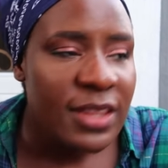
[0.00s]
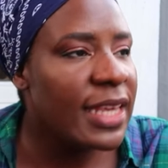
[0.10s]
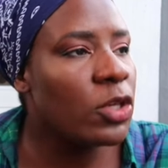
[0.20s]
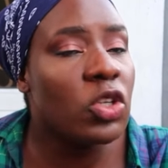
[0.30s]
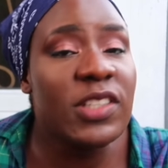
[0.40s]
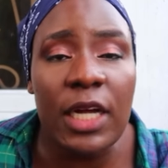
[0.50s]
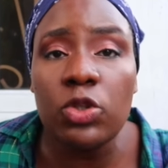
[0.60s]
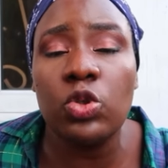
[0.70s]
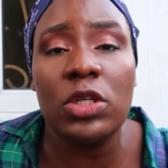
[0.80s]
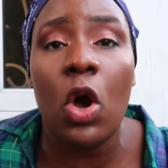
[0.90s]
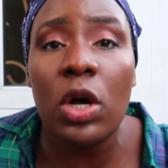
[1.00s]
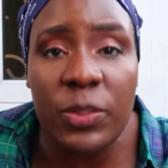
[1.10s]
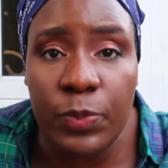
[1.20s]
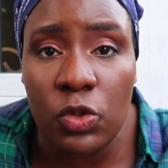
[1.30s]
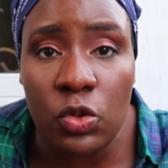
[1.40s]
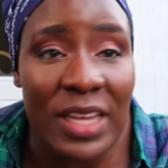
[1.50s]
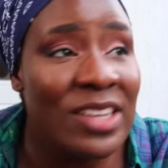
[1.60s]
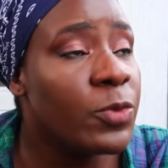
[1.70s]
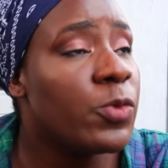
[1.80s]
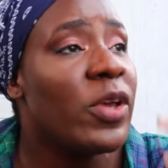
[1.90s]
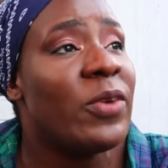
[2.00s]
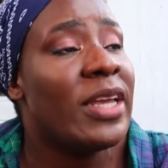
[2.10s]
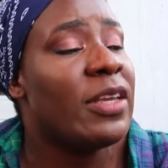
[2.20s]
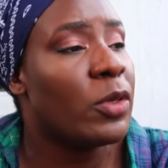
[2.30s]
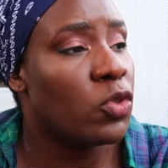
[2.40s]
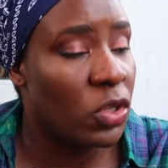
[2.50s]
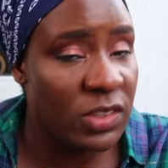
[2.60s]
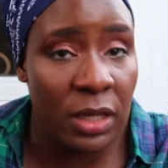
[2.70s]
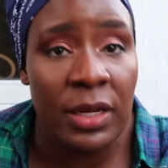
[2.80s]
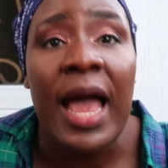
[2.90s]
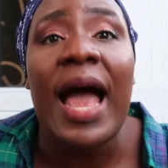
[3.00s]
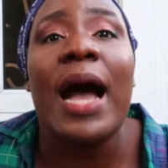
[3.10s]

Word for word: Take your child to the hospital, that hospital where you give birth to your child.